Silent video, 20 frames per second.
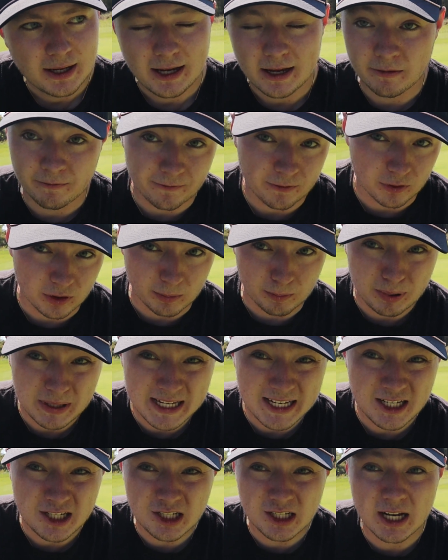And for the
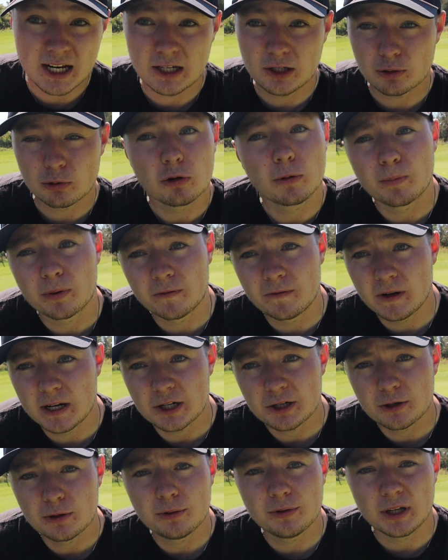PGA Tour
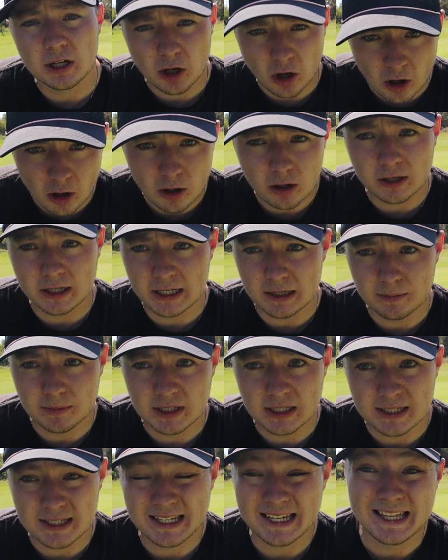Professional, they are
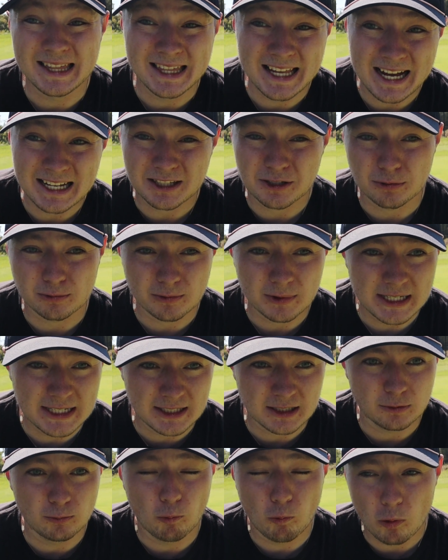gimmies, and that's a
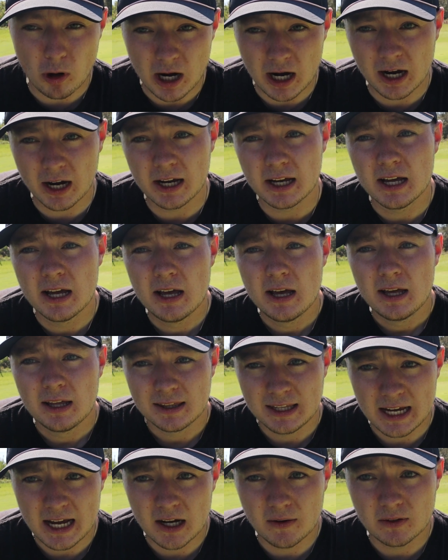reason why
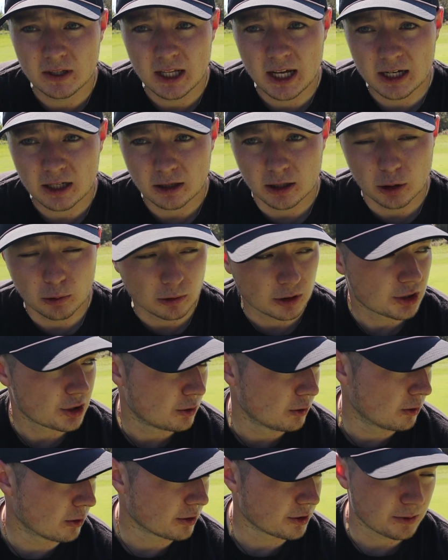they have a lot of lower
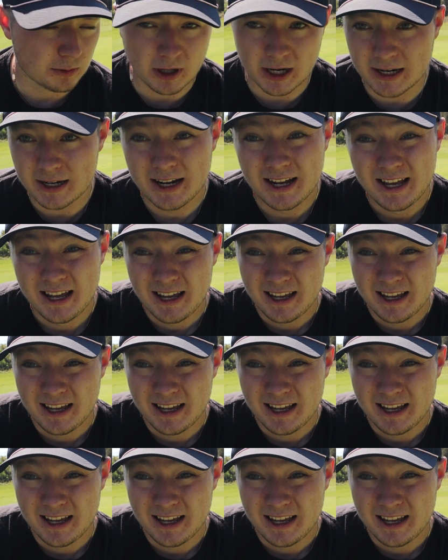scores, right?